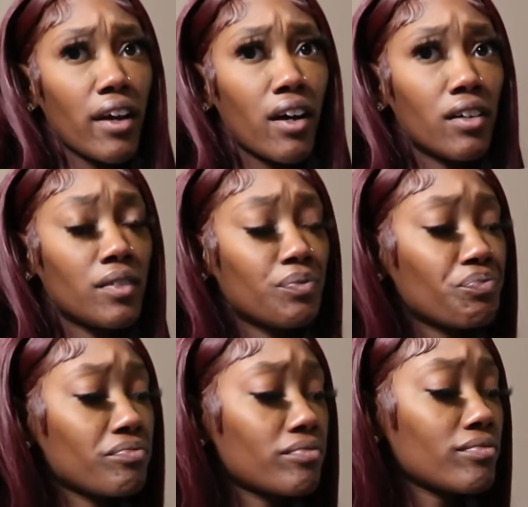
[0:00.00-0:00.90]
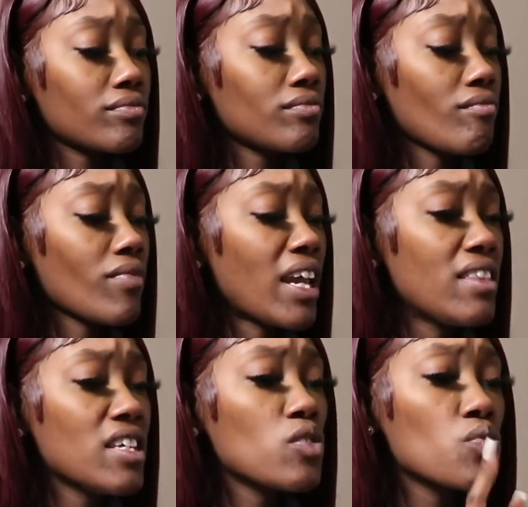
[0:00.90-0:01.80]
y'all. And
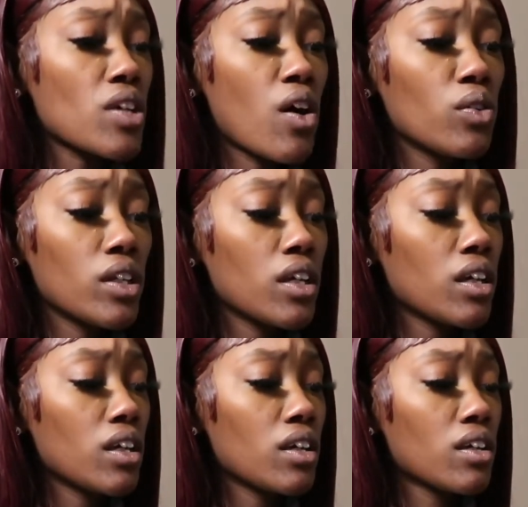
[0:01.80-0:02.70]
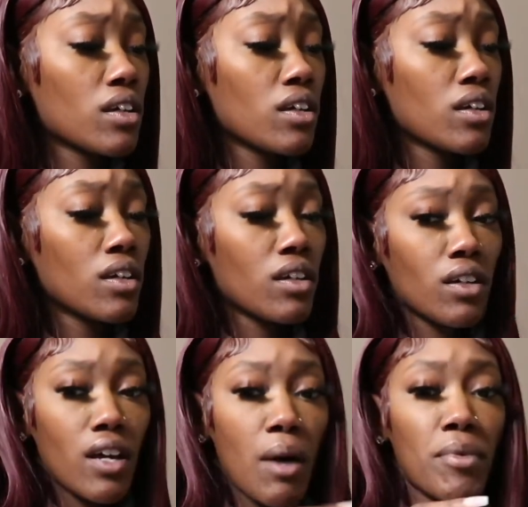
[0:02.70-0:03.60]
this was only,
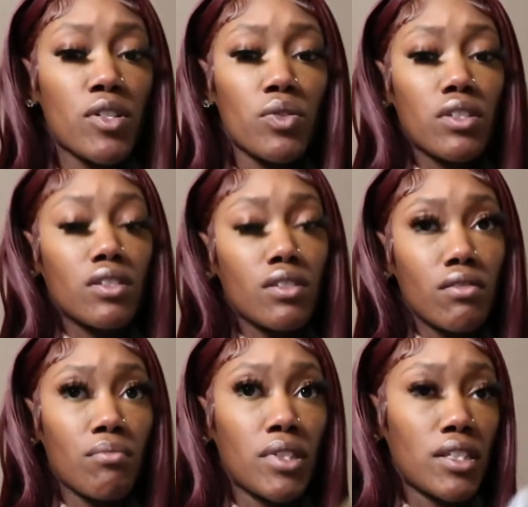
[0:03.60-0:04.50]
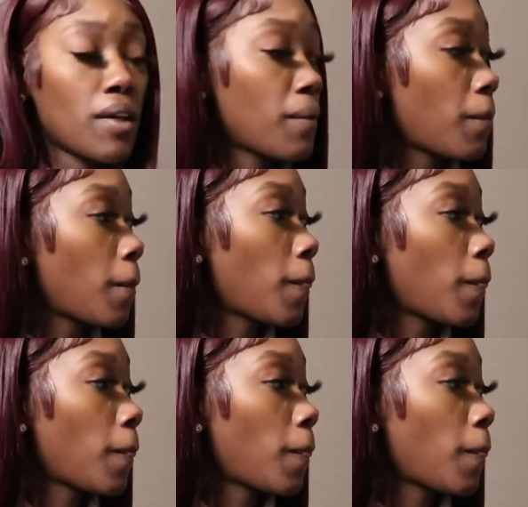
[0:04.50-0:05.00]
how much was this? Let me see.